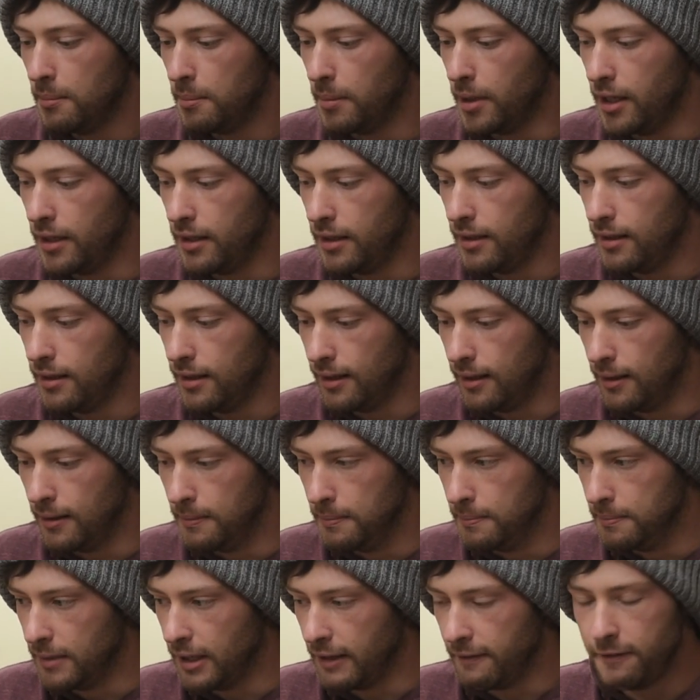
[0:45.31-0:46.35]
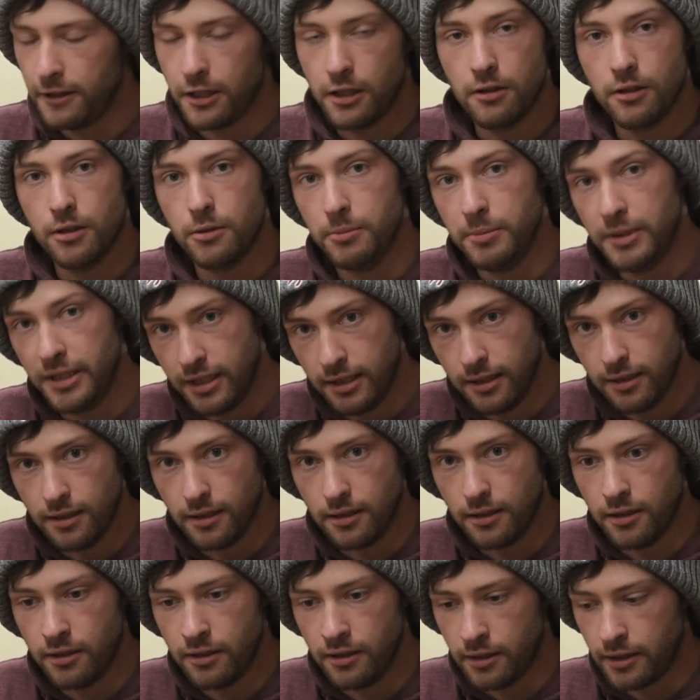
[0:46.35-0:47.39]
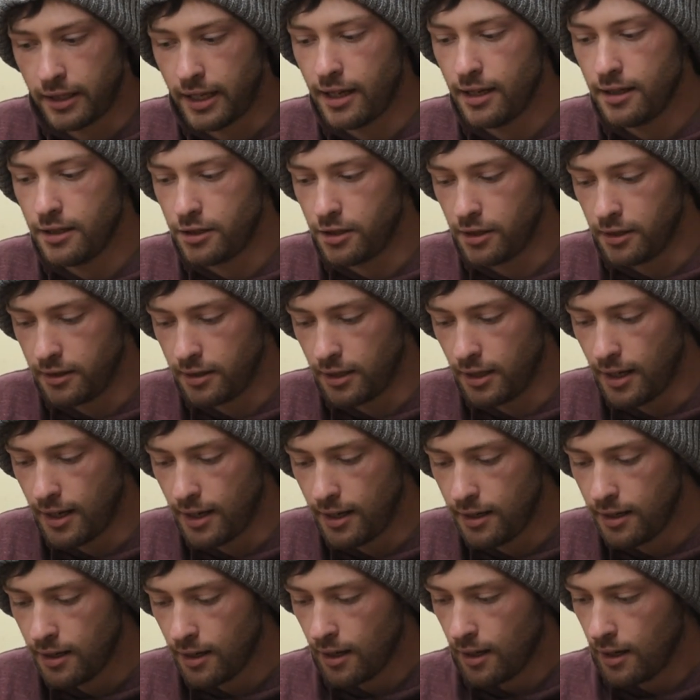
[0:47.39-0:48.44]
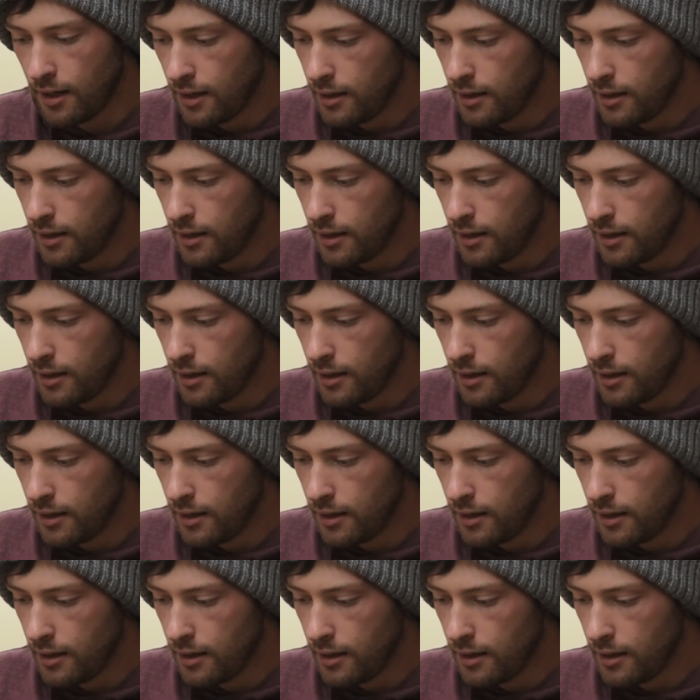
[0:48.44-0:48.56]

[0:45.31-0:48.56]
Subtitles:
But I figured it'd be a good occasion today